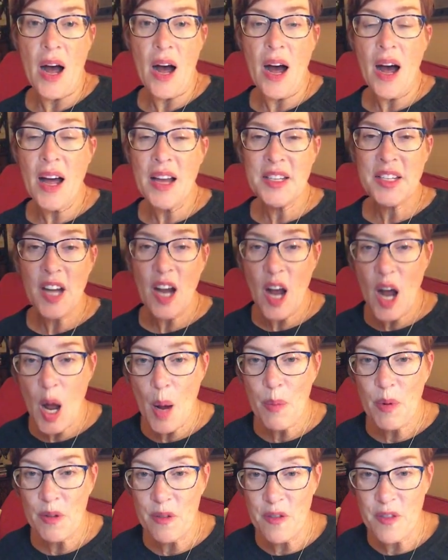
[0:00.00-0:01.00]
On
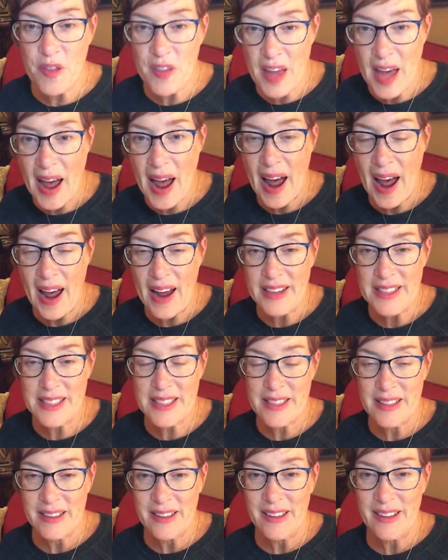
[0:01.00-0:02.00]
top of
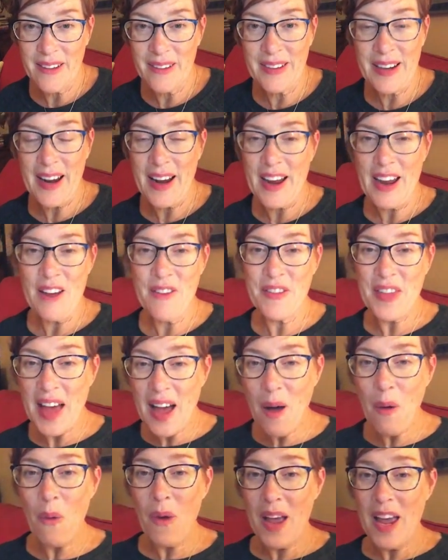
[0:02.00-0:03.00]
that, okay, if
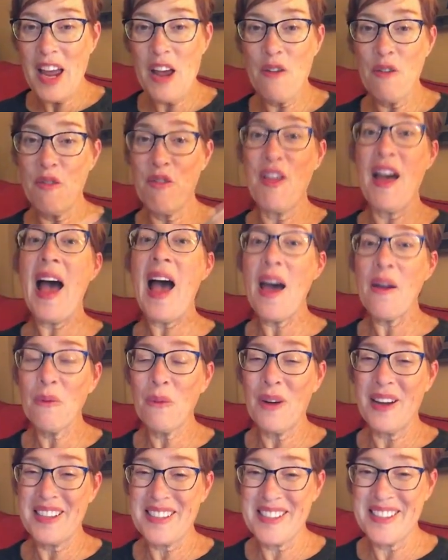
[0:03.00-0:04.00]
that if
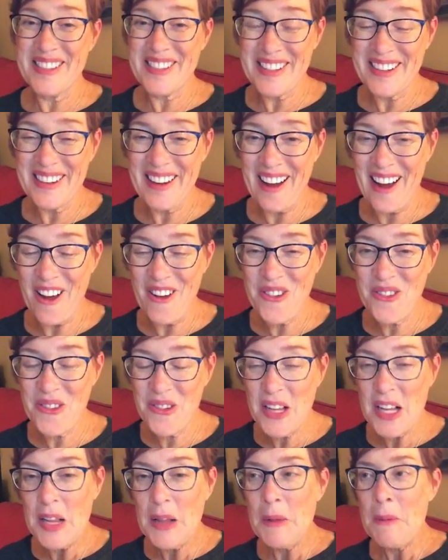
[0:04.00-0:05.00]
that wasn't
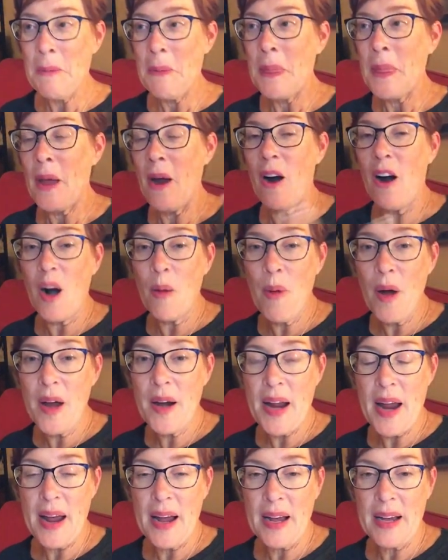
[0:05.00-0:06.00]
enough,
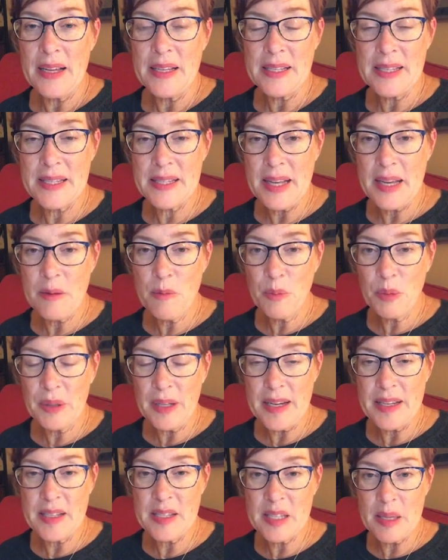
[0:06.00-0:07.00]
Arbonne has set in
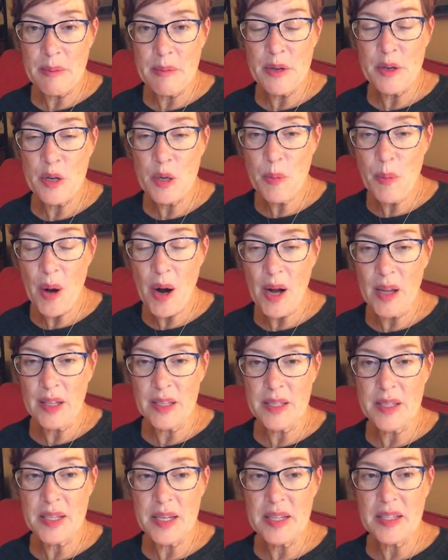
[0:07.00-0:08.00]
place some new
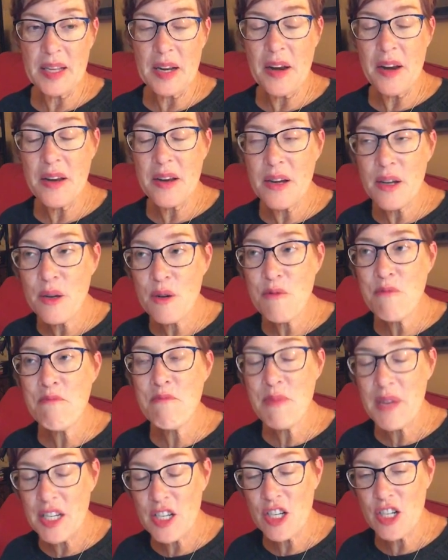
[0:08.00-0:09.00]
policies and new
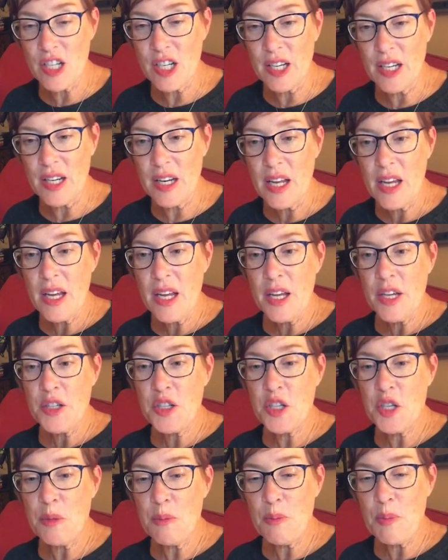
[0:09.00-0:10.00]
mission
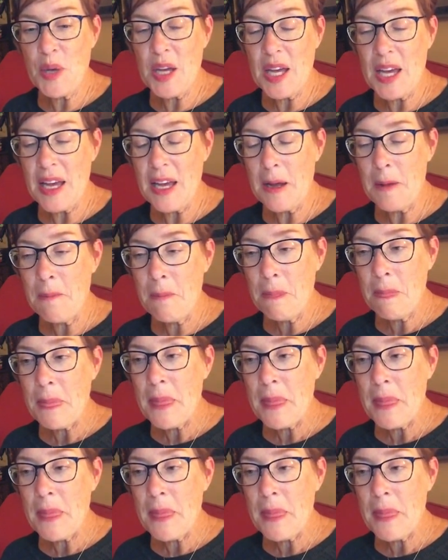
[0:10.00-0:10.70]
to be